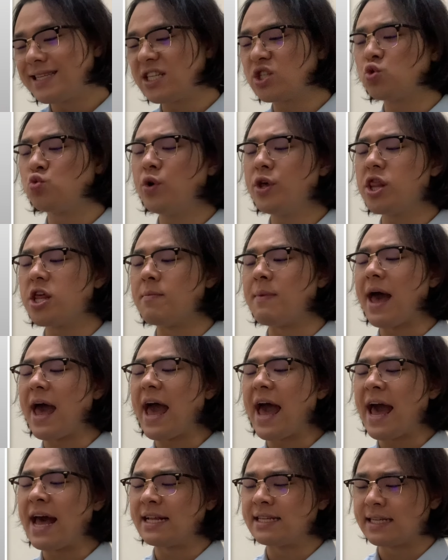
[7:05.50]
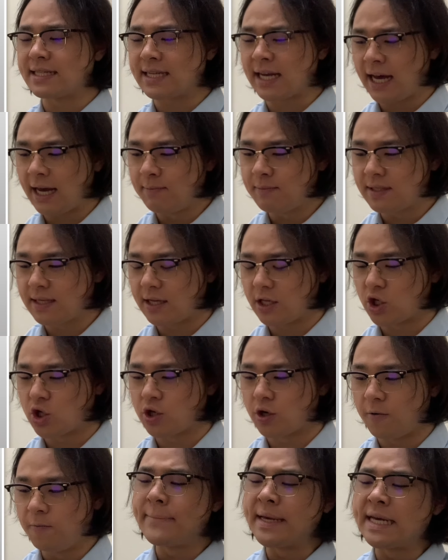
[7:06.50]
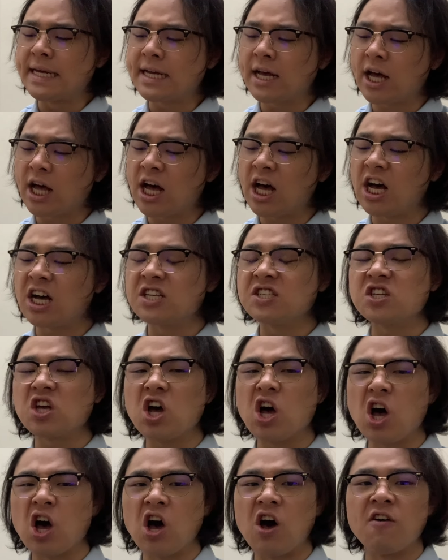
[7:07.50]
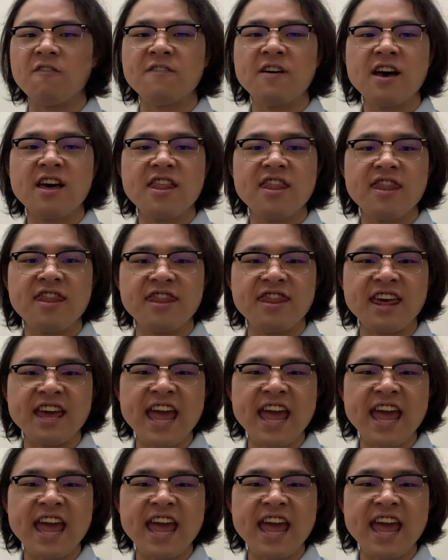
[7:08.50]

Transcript: this rhythm and the time signature because of the